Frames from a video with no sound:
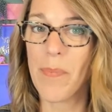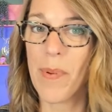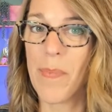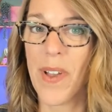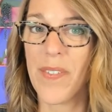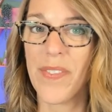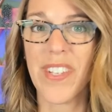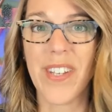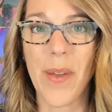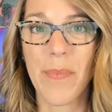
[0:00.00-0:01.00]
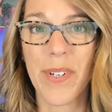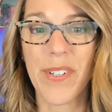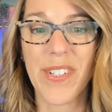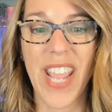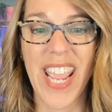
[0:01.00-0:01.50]
up above the
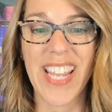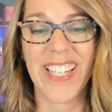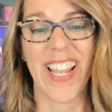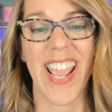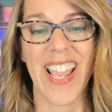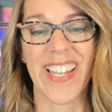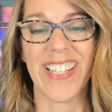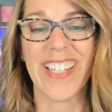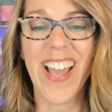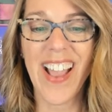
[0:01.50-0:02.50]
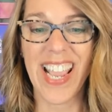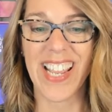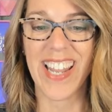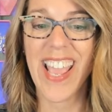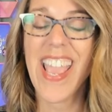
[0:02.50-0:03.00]
numbers 8 and
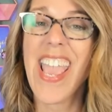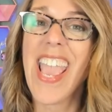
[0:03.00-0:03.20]
9,